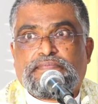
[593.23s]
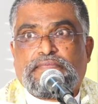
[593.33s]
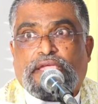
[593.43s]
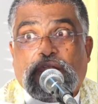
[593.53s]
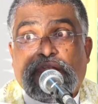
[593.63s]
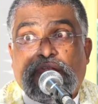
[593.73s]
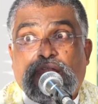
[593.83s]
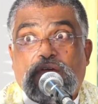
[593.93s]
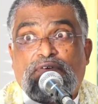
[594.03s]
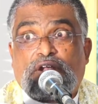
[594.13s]
He
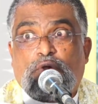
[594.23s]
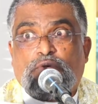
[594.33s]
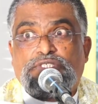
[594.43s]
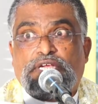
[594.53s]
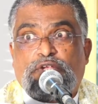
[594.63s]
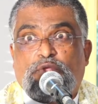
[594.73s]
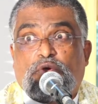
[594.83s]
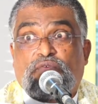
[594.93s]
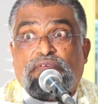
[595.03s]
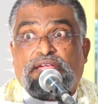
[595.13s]
never looks at
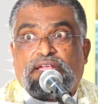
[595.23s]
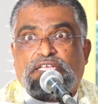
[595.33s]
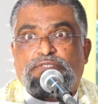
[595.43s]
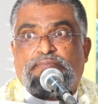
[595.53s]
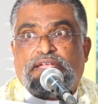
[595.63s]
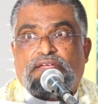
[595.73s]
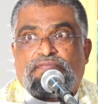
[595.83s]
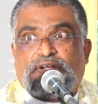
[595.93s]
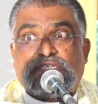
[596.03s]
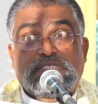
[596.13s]
your weakness, my dear
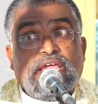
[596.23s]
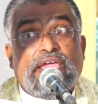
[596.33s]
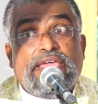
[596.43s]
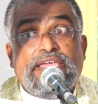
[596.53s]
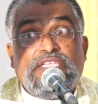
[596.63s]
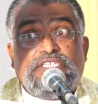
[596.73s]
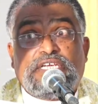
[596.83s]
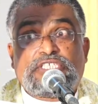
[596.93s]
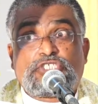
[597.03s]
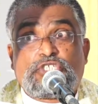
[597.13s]
friends. He
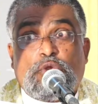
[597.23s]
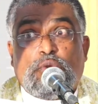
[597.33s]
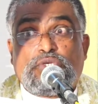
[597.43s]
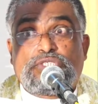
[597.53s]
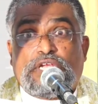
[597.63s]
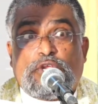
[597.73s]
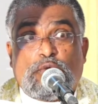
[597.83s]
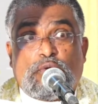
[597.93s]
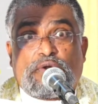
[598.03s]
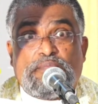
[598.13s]
just looks at
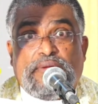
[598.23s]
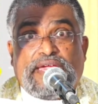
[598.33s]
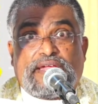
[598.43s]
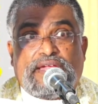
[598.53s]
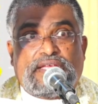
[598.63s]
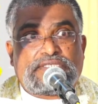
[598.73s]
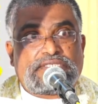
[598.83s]
your meekness.